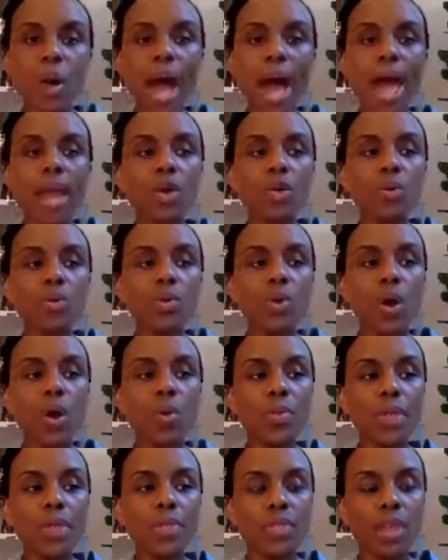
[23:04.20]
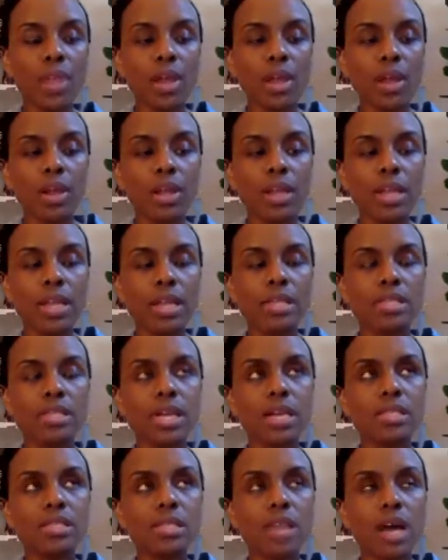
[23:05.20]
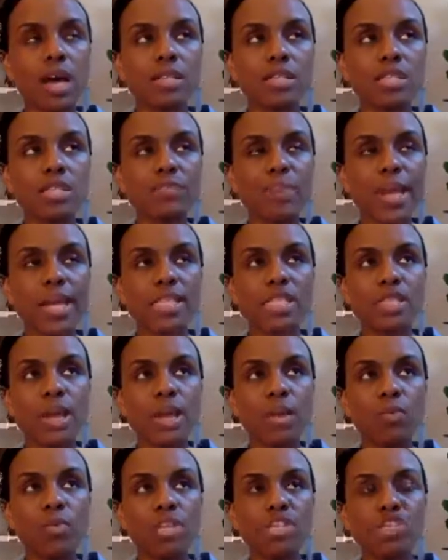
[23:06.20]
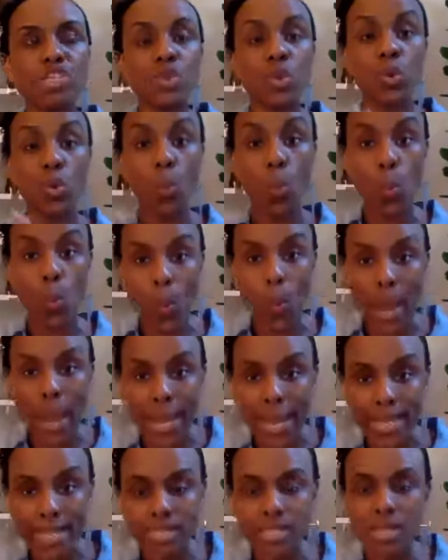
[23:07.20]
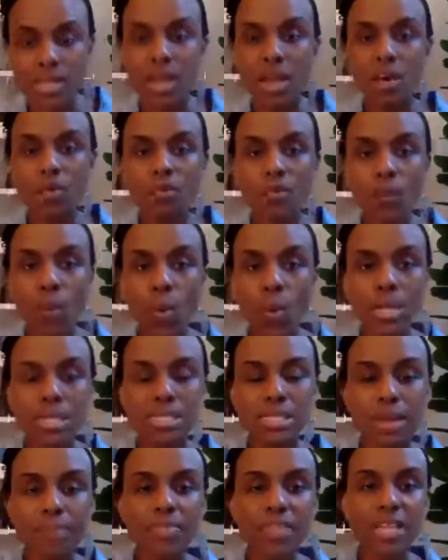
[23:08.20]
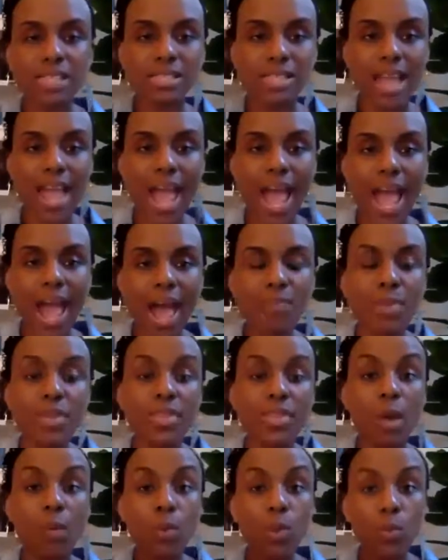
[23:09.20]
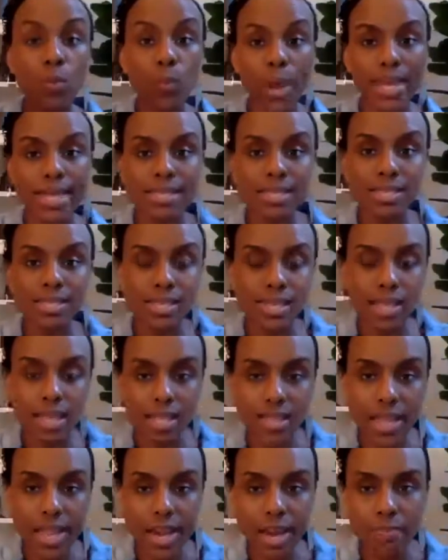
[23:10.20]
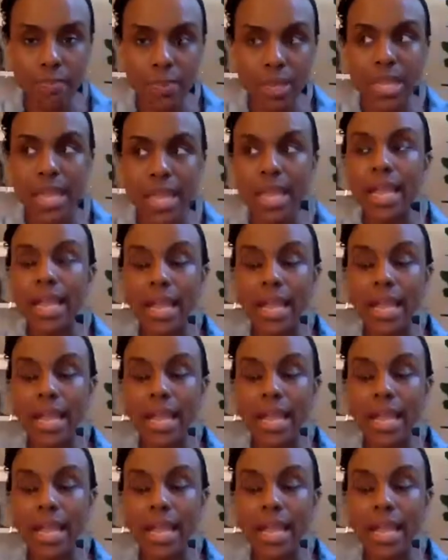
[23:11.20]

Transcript: I don't know that there is a space that we should wait for something to happen, that we wait to seek therapy.